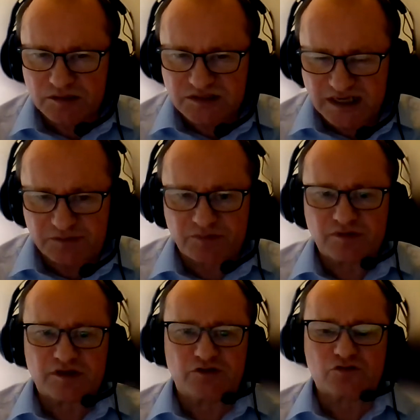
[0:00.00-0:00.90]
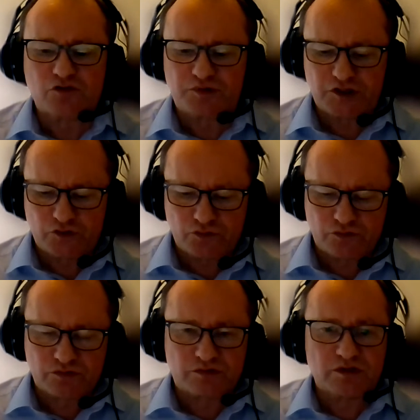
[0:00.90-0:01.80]
type can also be
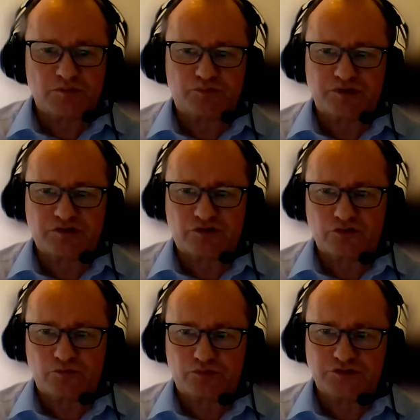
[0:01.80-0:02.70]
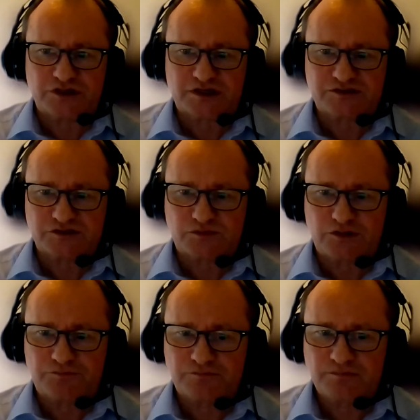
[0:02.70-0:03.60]
used in Prince2 projects as
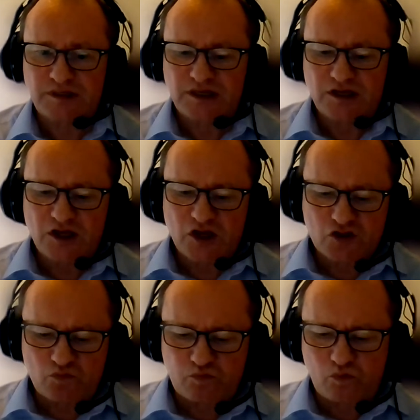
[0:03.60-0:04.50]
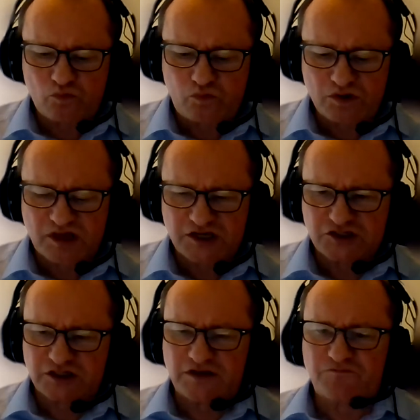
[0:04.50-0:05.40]
well. So what's
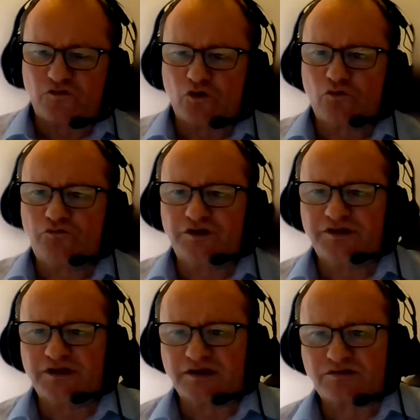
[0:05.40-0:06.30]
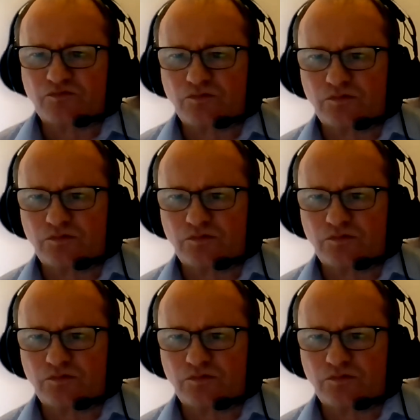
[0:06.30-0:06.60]
actually involved in this?